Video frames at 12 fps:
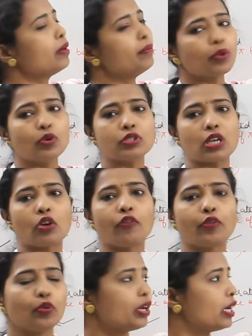compounds are
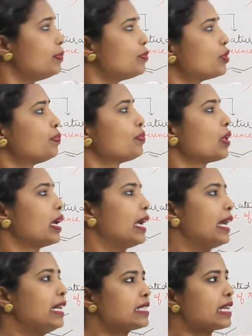of two types,
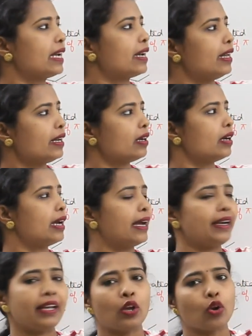alicyclic
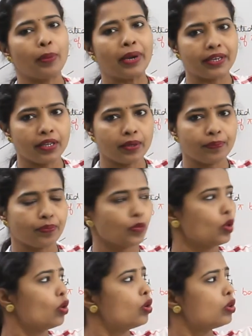and aromatic.
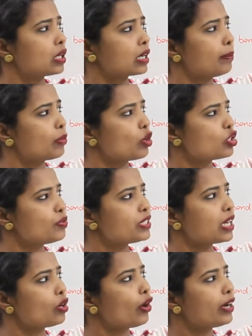The compounds
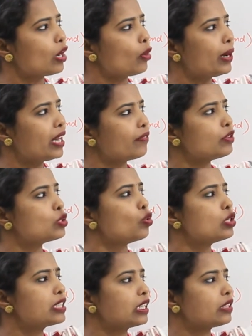which are not aromatic, which
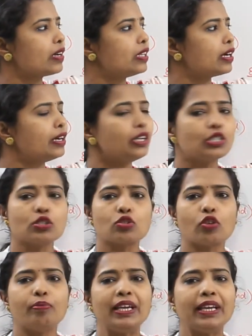don't satisfy the
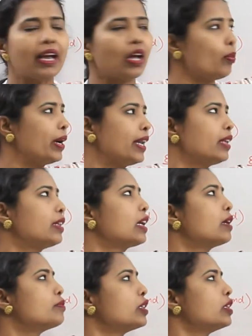conditions of being aromatic, they
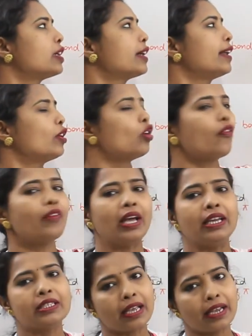comes under the category of
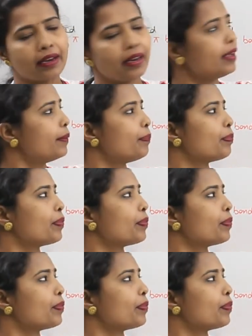alicyclic.